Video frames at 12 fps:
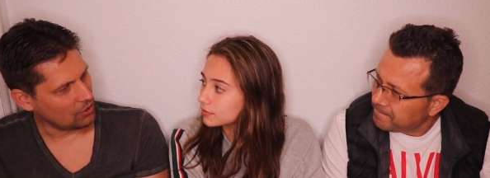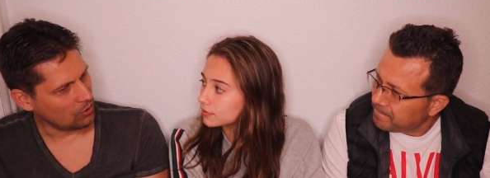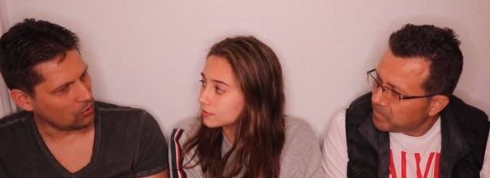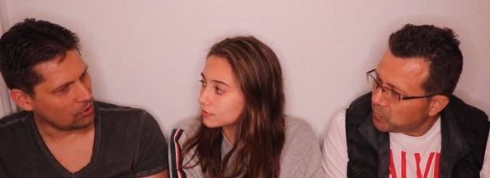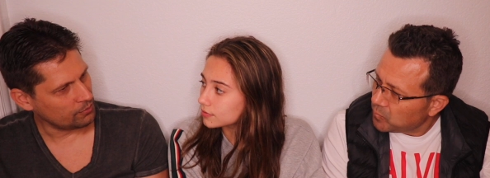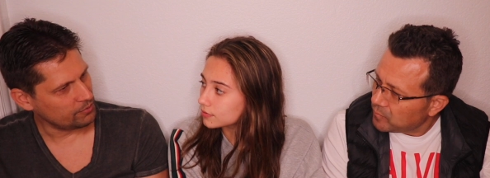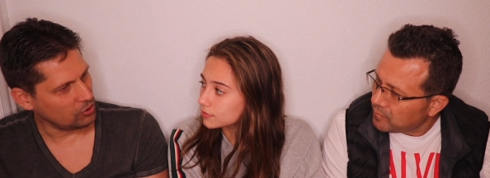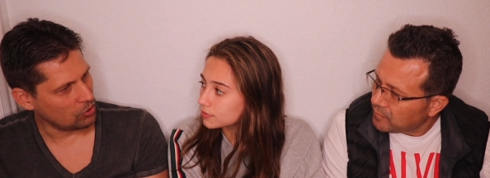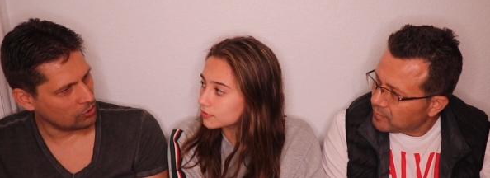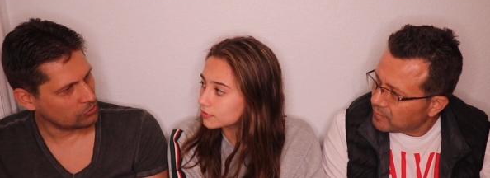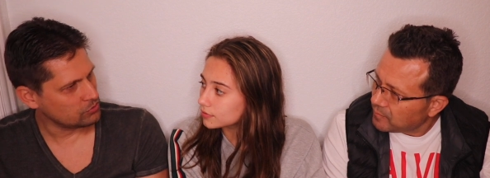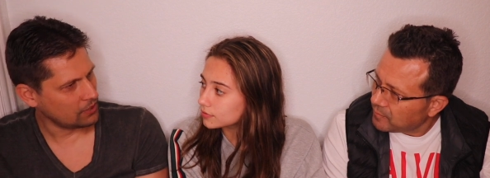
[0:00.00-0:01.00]
Speaker 1: know, or
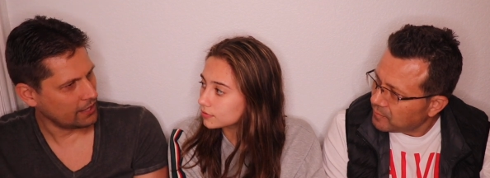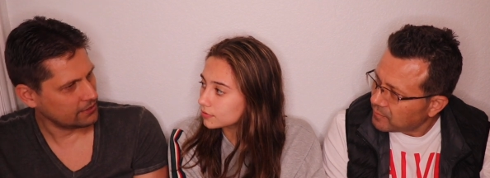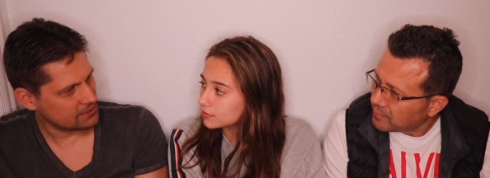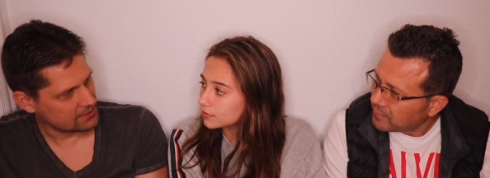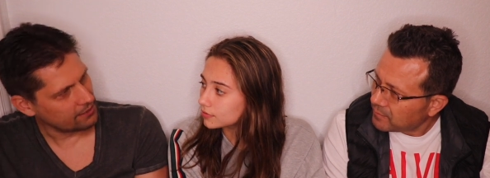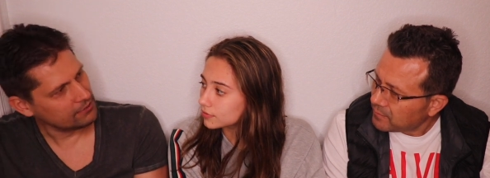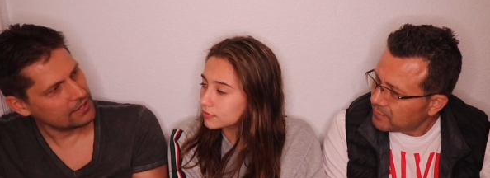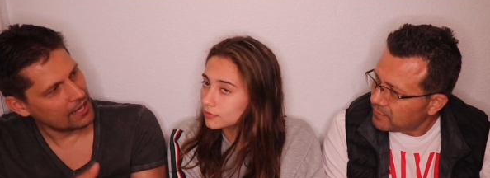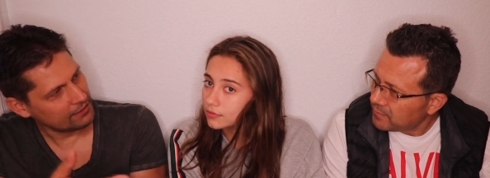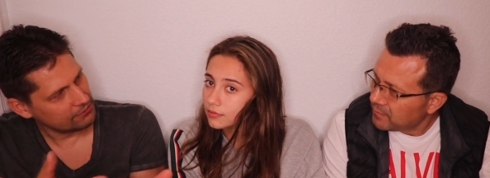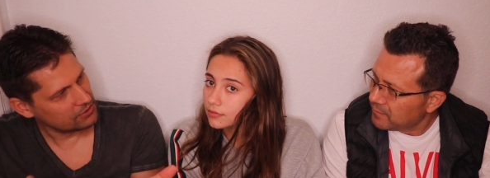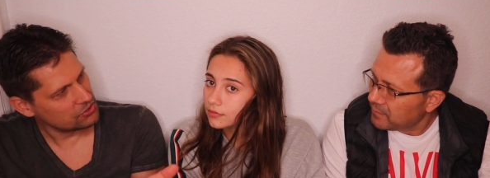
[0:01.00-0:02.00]
belong to like the Seventh Day
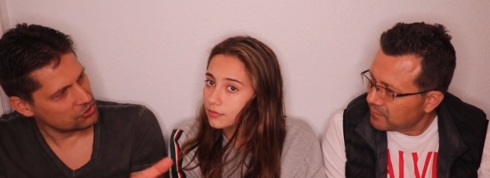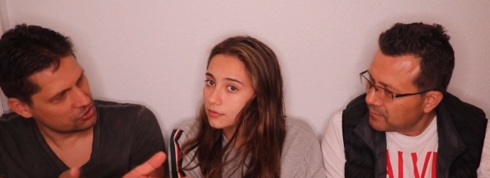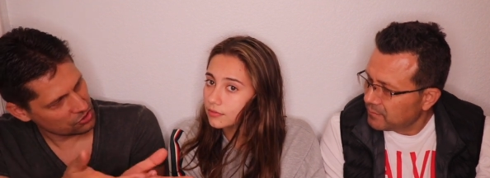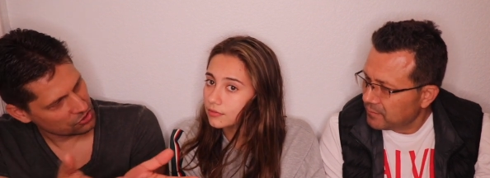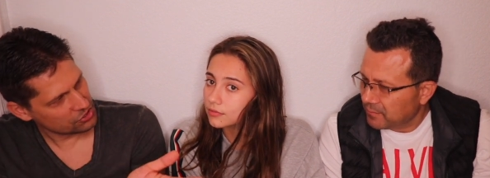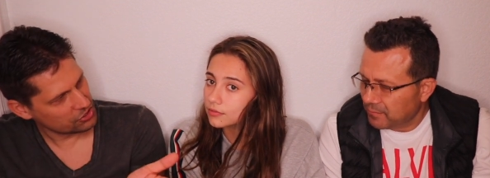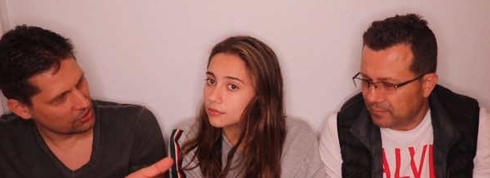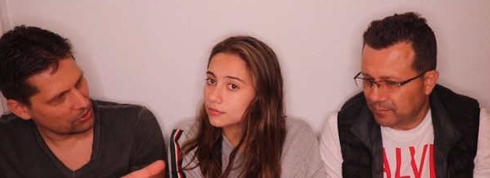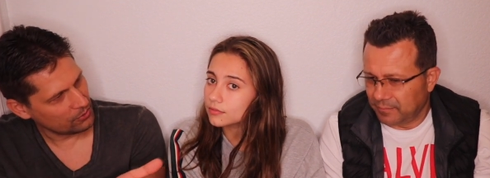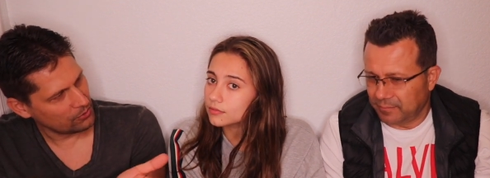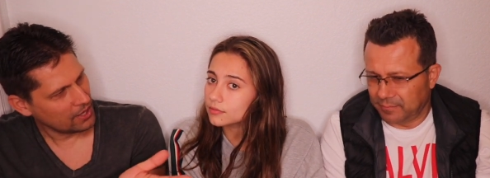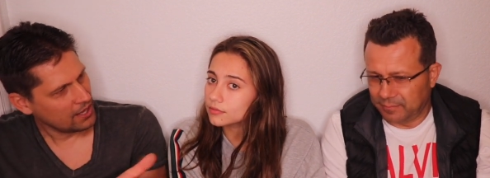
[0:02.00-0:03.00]
Adventist Church, you
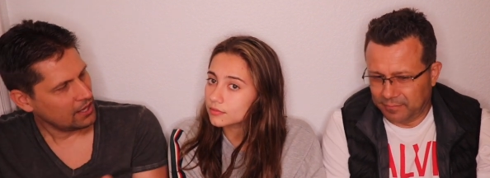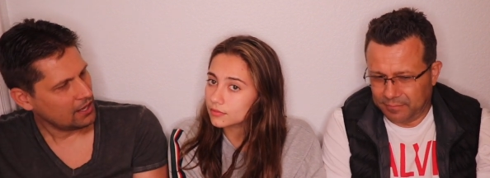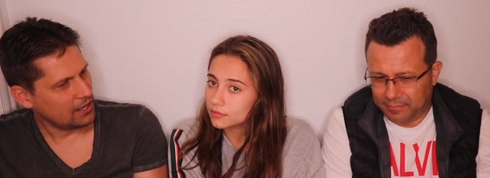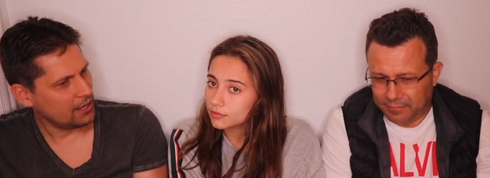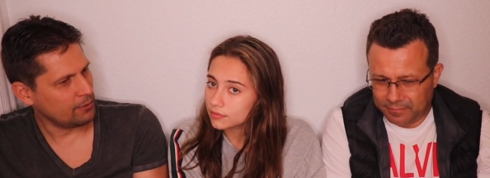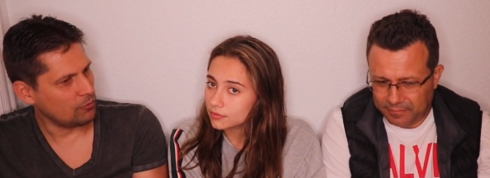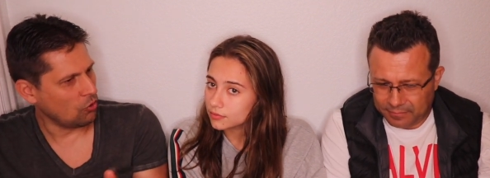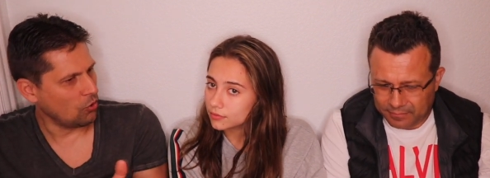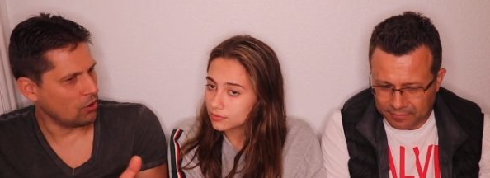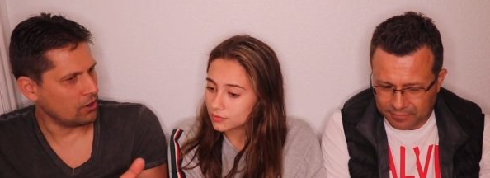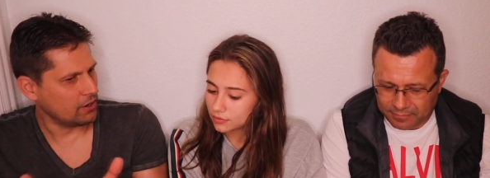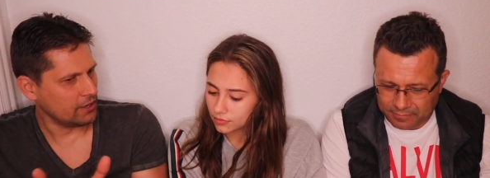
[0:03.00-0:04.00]
know, um,
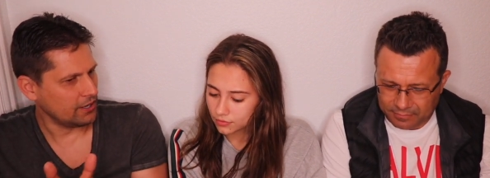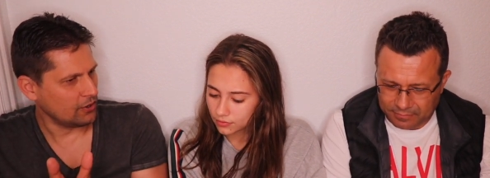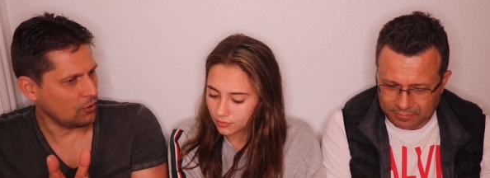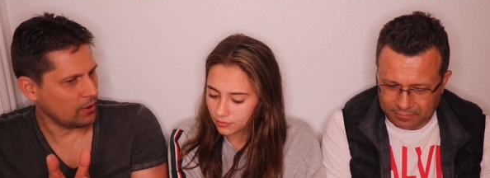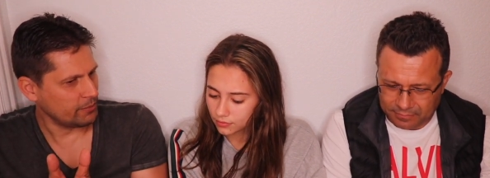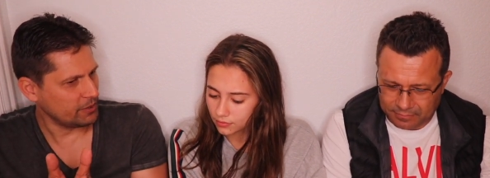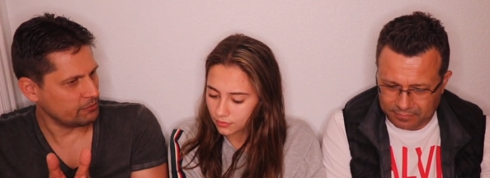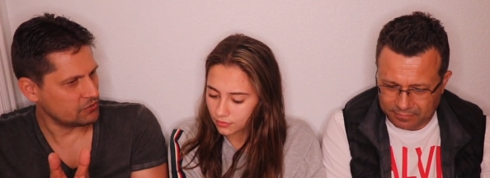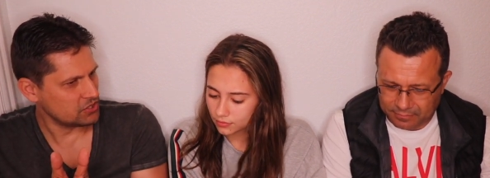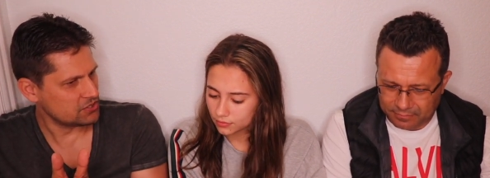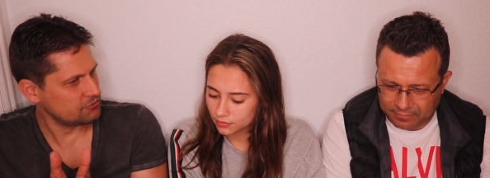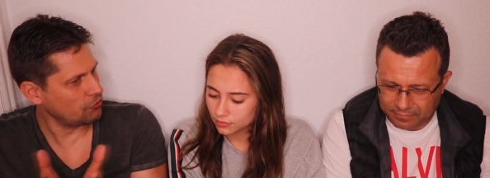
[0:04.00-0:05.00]
or you know, I
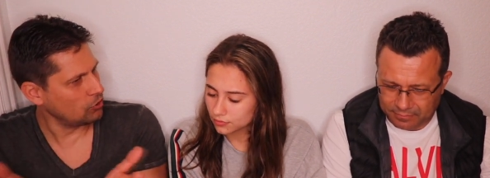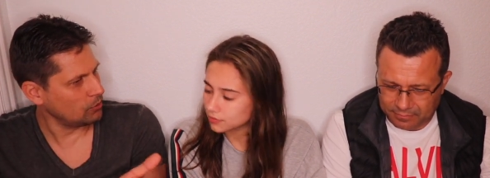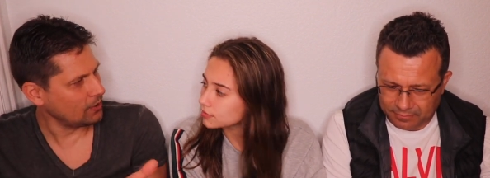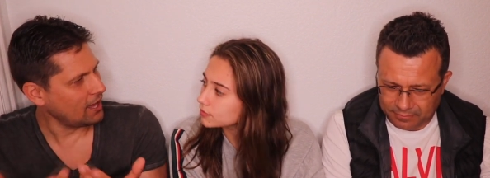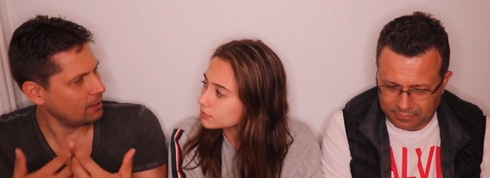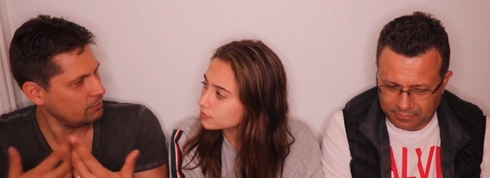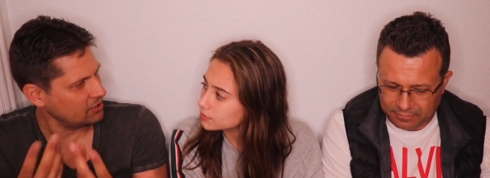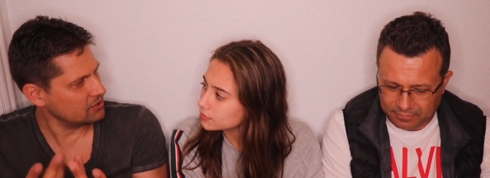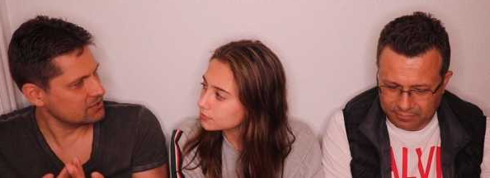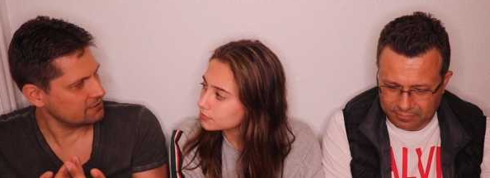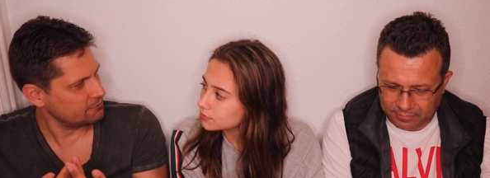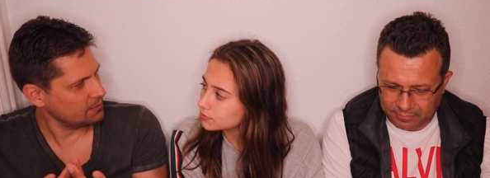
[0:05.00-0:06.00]
mean, just follow God
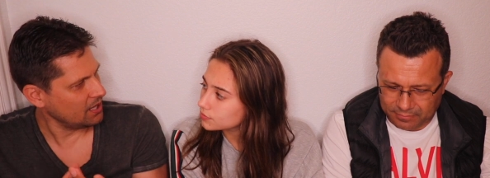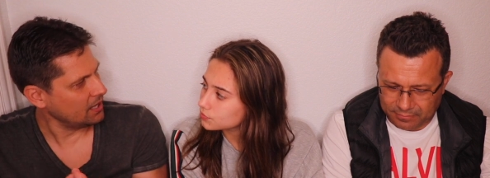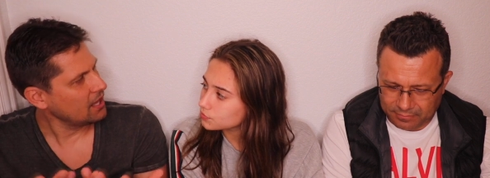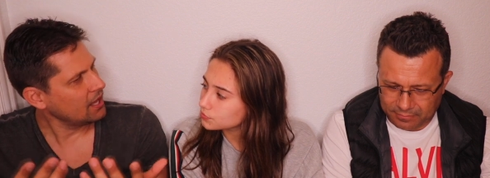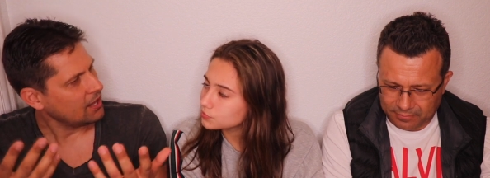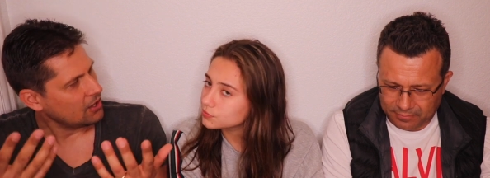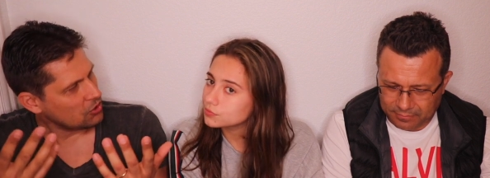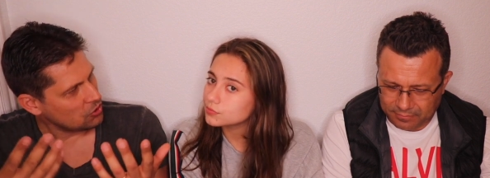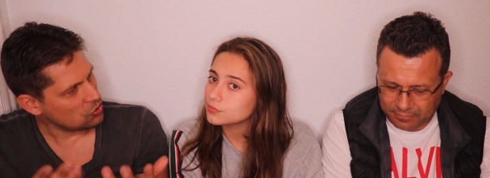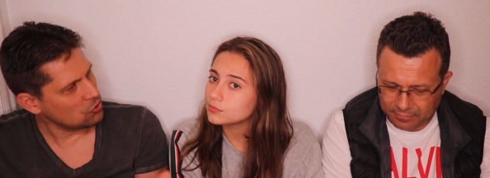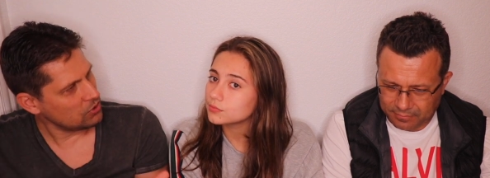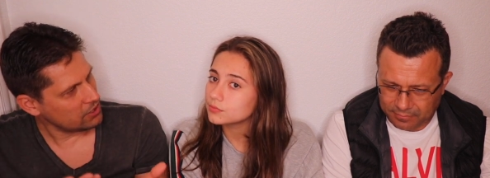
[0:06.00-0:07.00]
because of me.
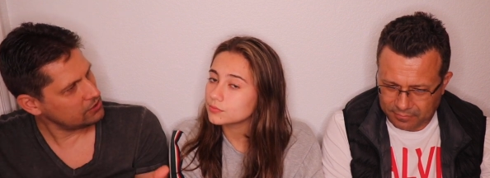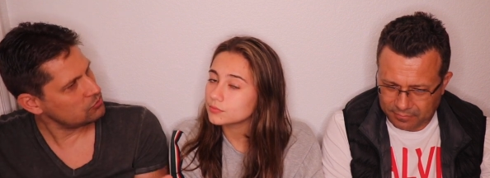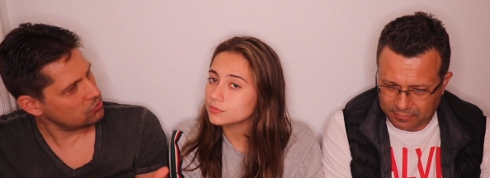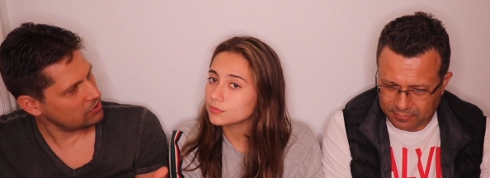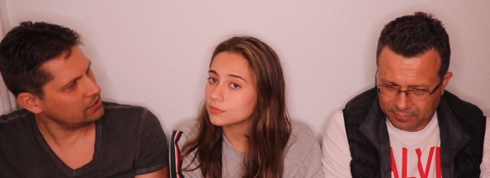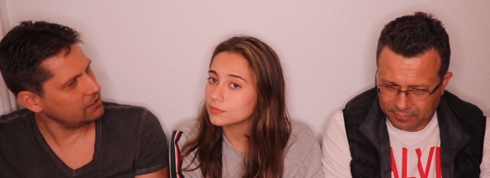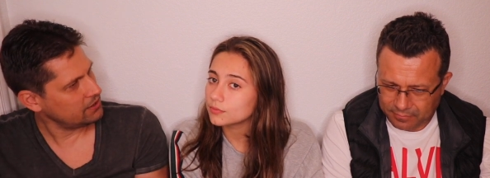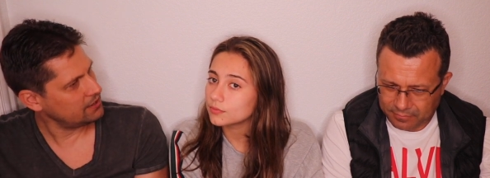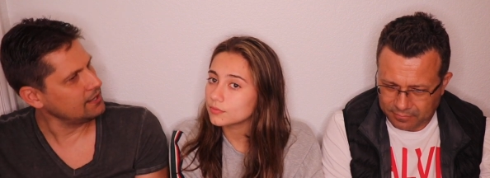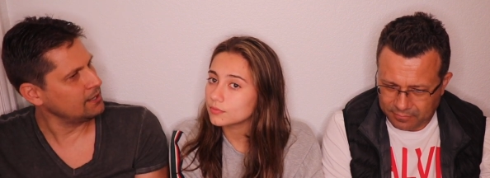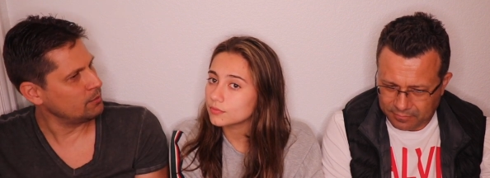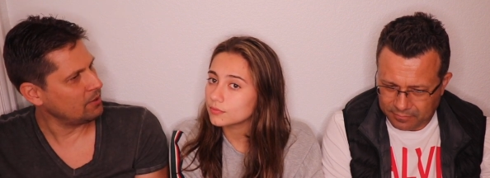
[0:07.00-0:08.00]
You need to really think